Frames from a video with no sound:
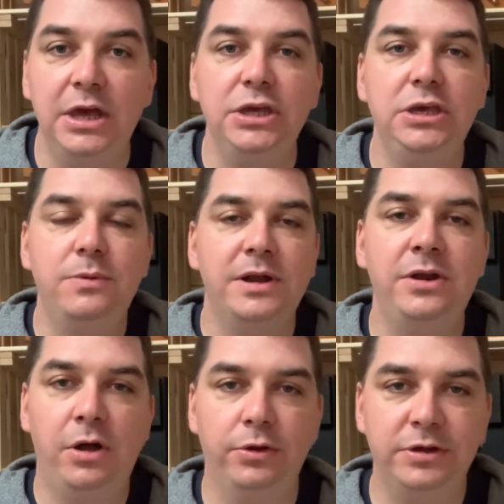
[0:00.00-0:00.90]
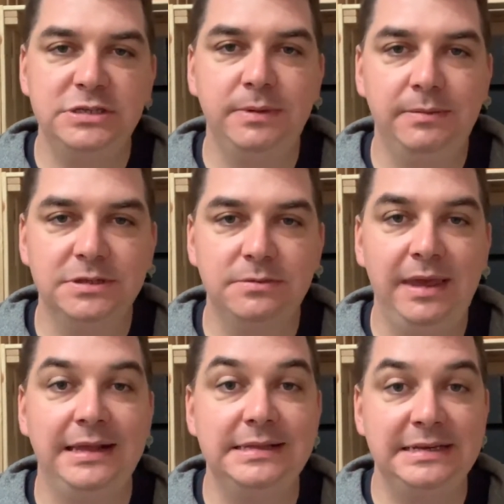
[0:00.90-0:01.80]
you are not going to be able to
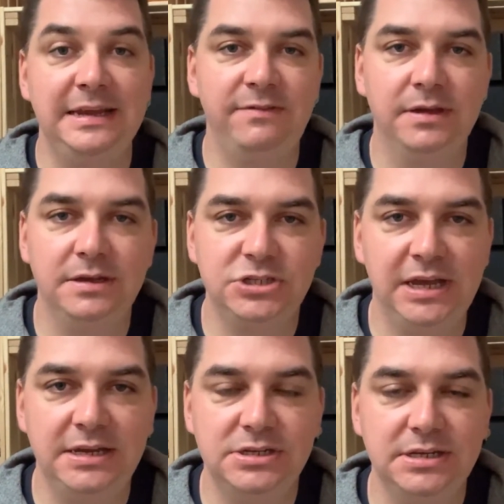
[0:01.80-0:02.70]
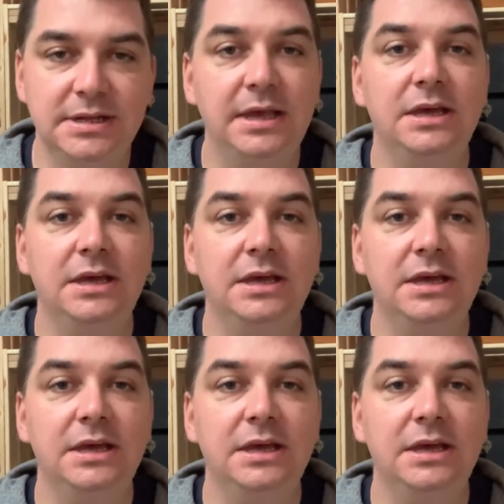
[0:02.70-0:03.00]
make significant changes